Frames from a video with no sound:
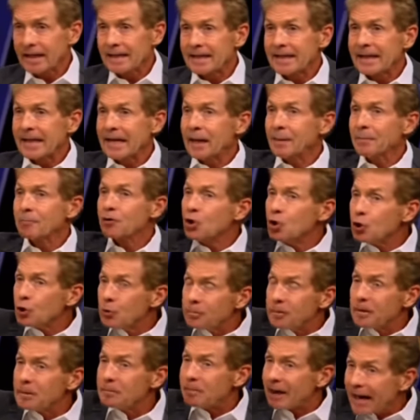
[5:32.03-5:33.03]
and Cam
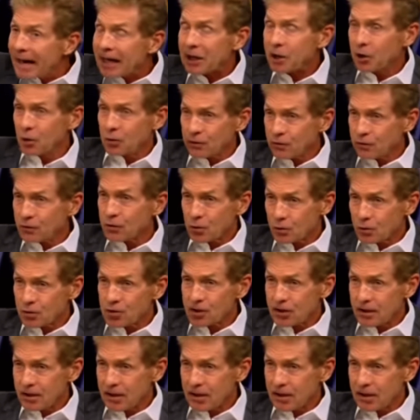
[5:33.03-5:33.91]
could be back on Thursday.